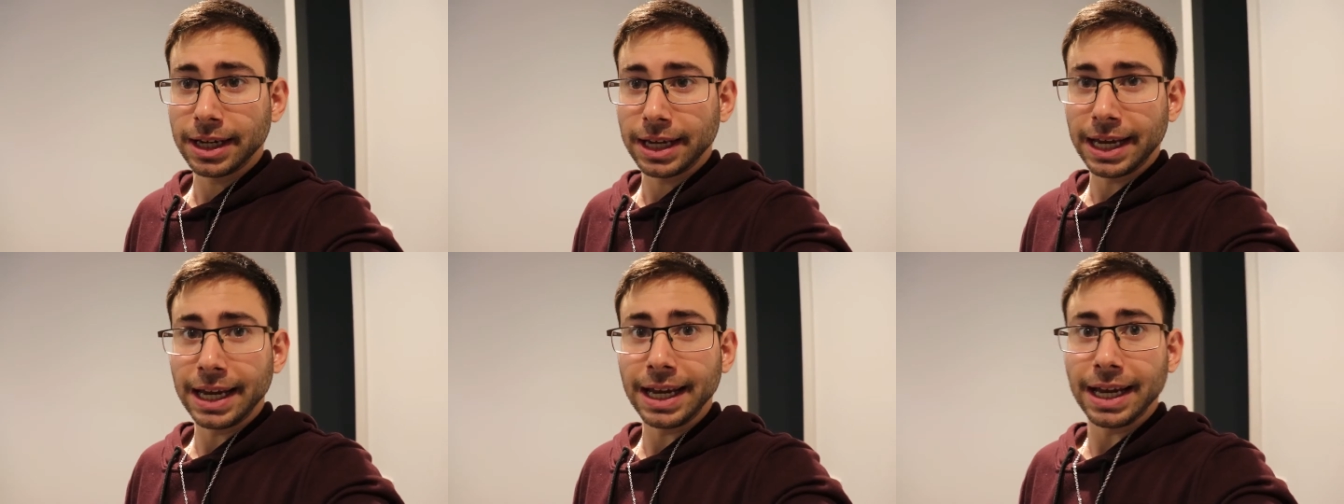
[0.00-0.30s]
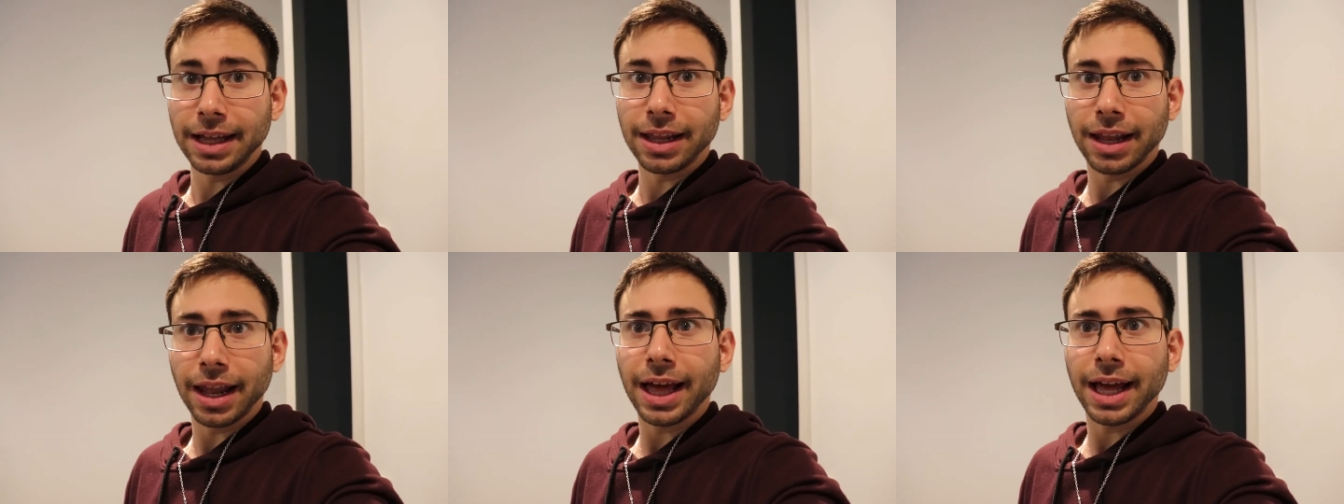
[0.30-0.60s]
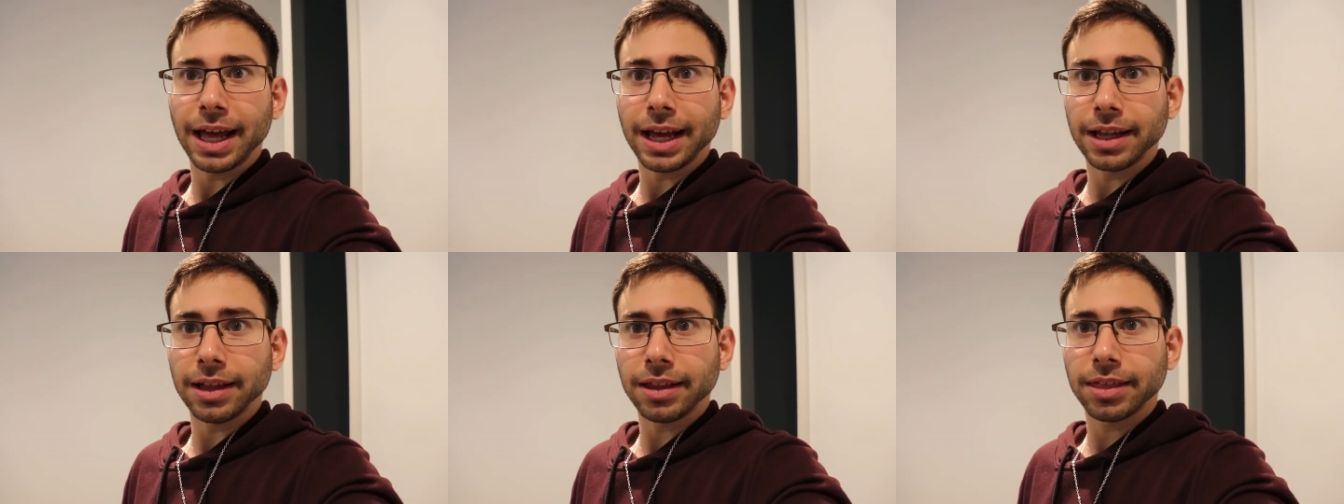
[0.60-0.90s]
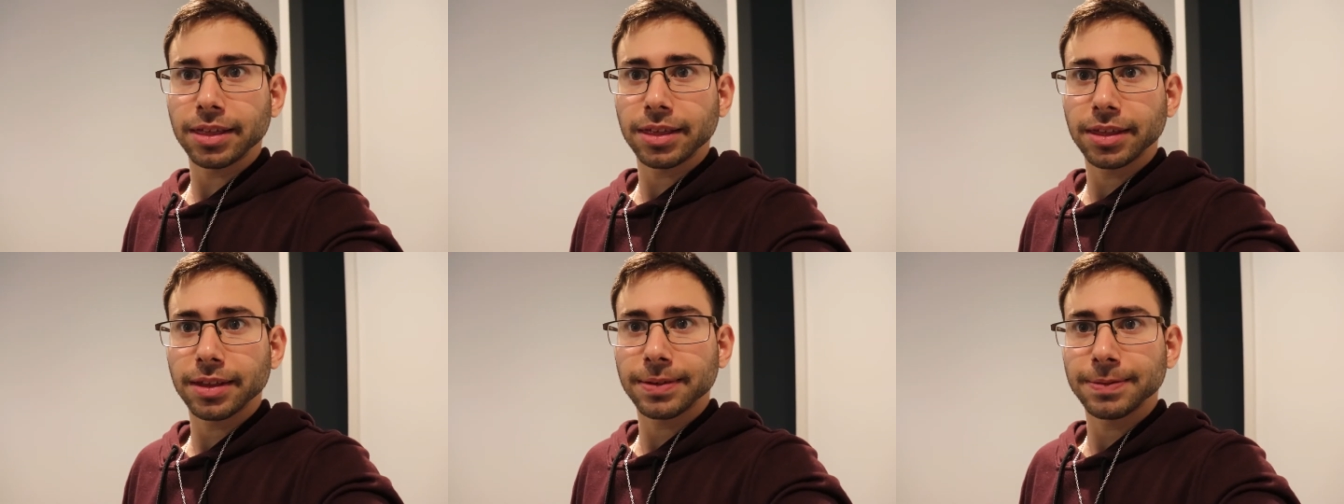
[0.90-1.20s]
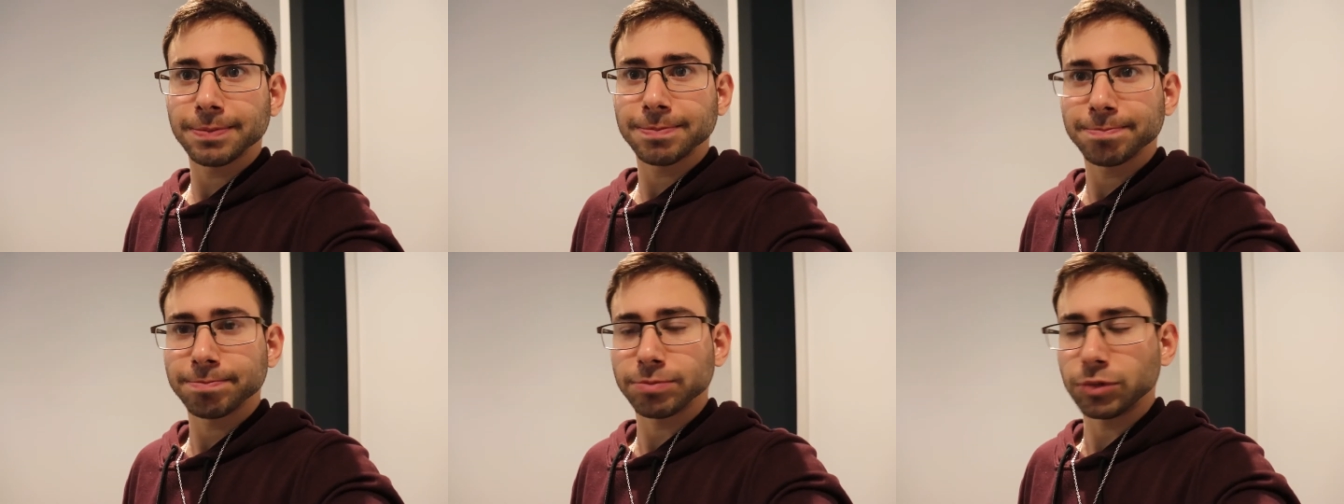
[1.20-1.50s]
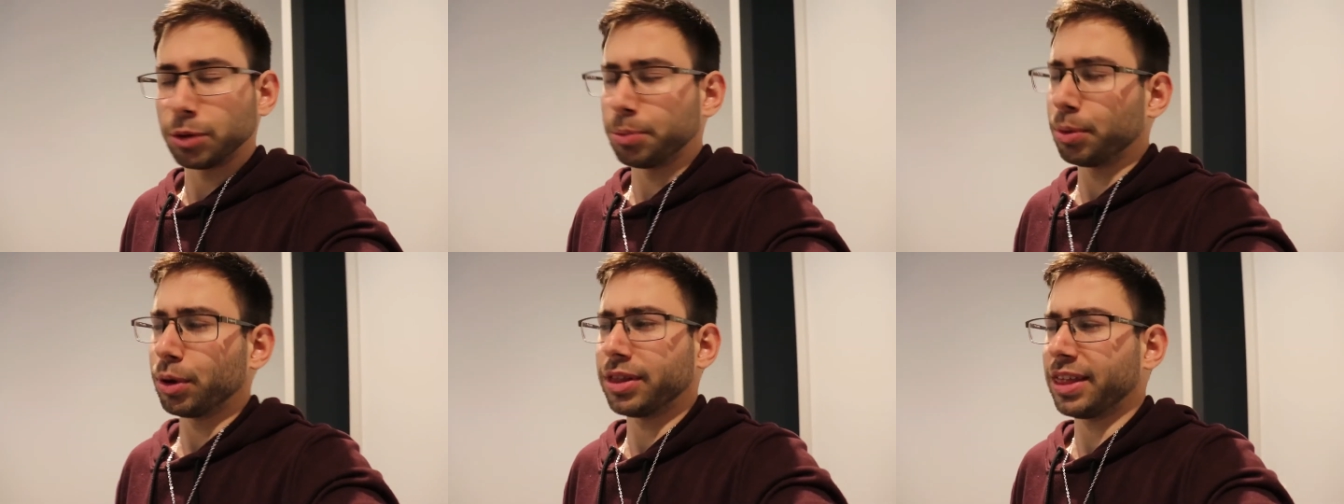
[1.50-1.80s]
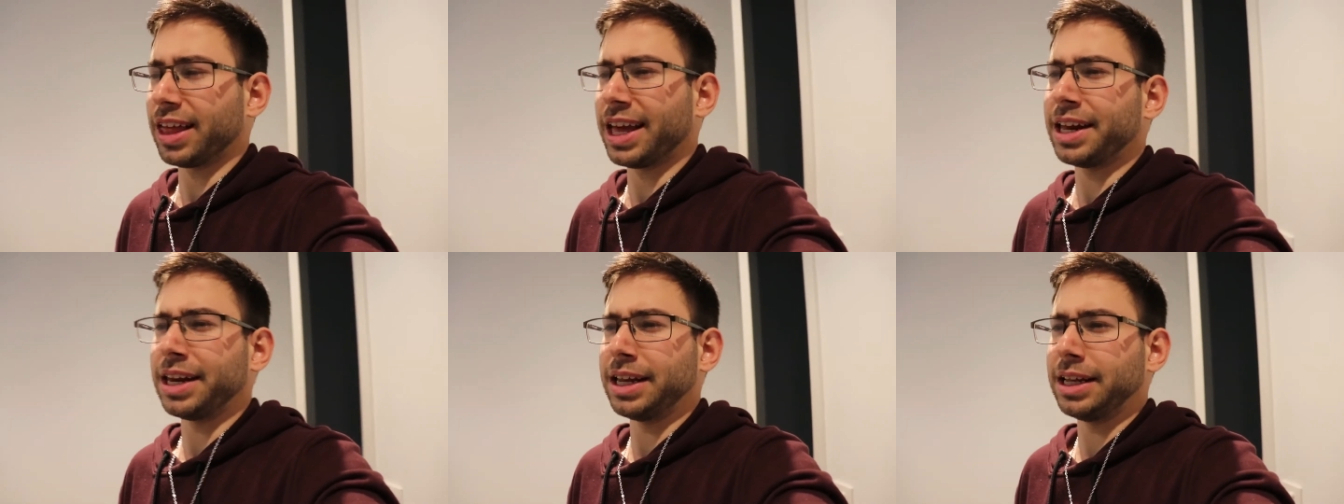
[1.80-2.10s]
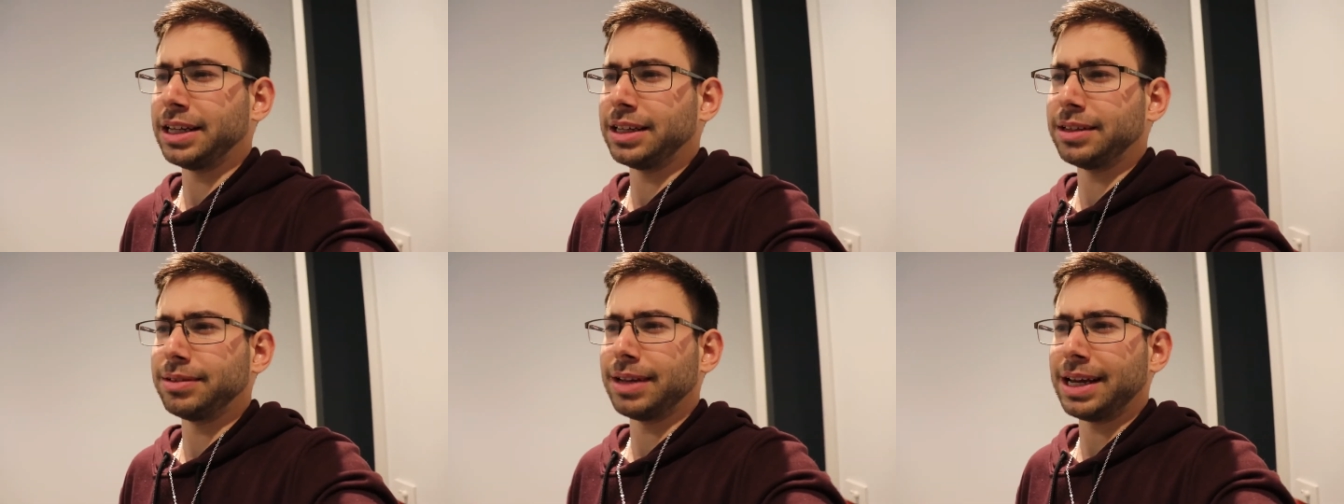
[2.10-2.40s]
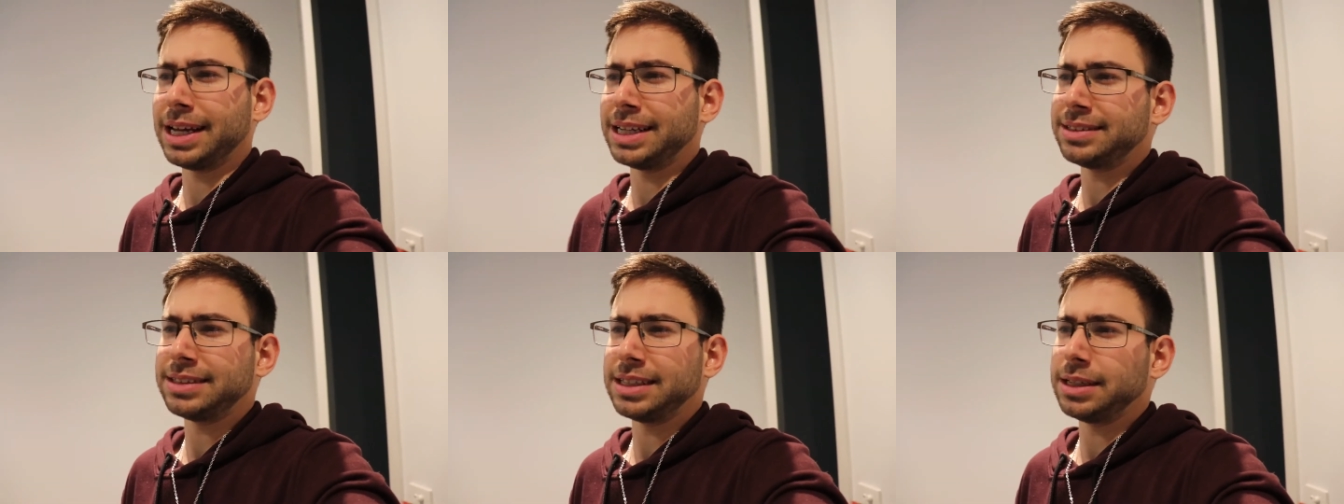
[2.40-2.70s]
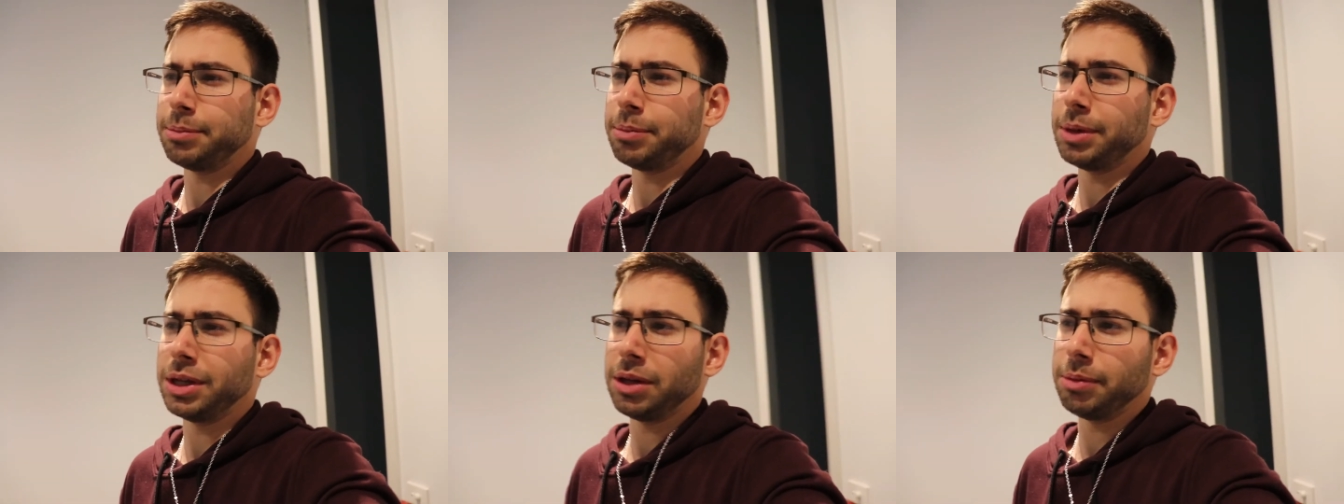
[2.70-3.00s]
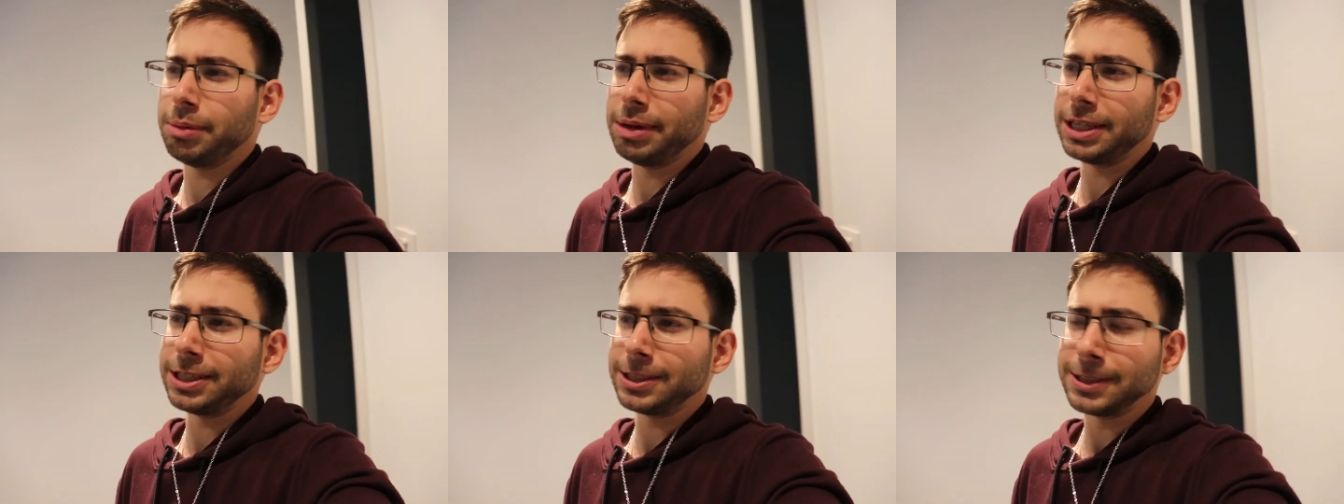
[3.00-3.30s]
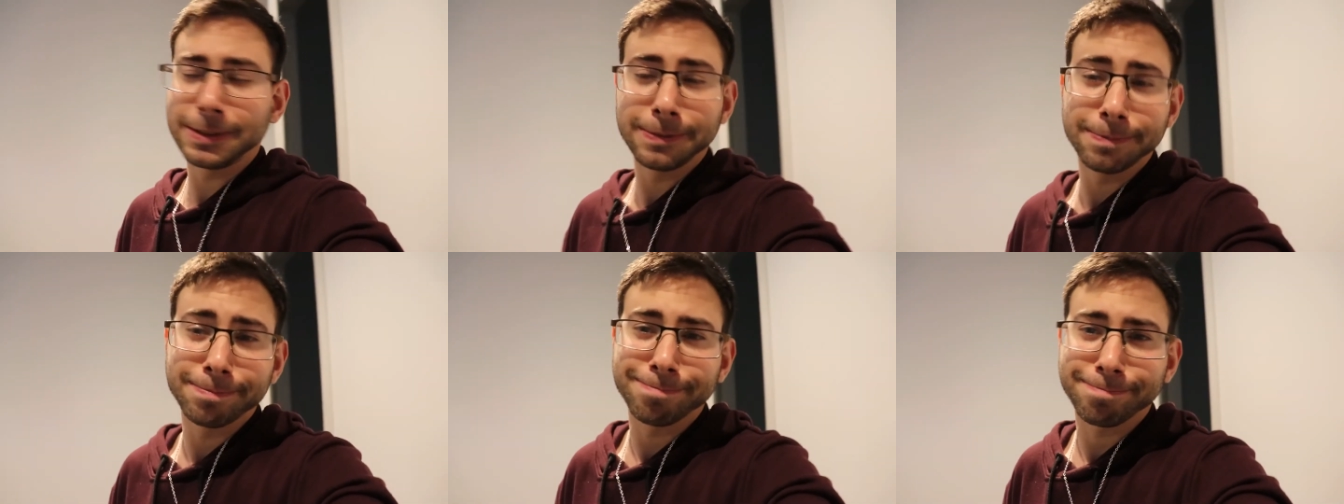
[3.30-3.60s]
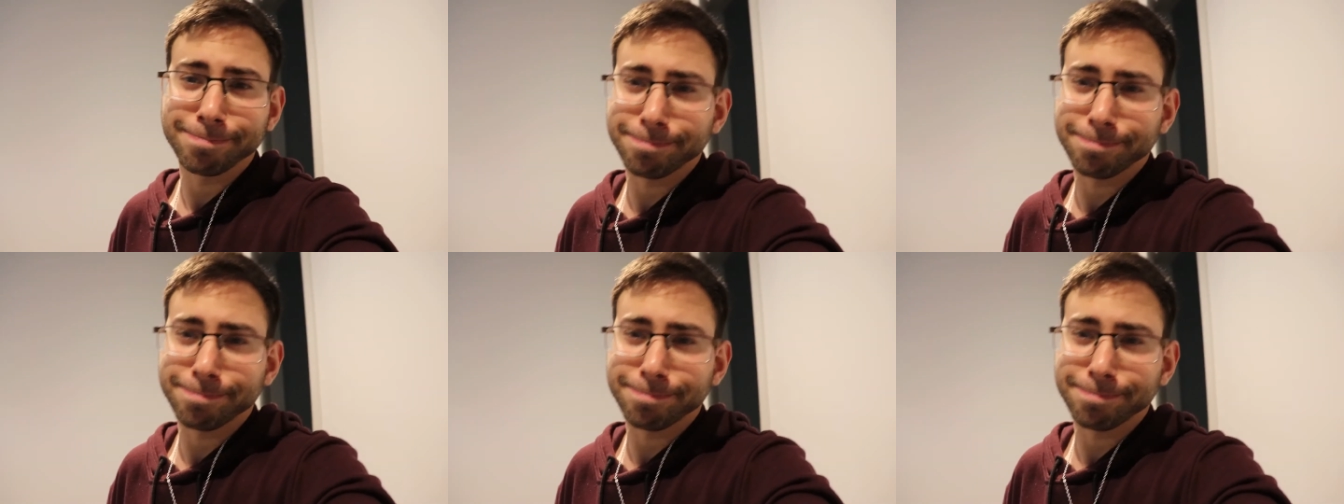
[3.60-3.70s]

in length. They're both 18, 18 millimeters.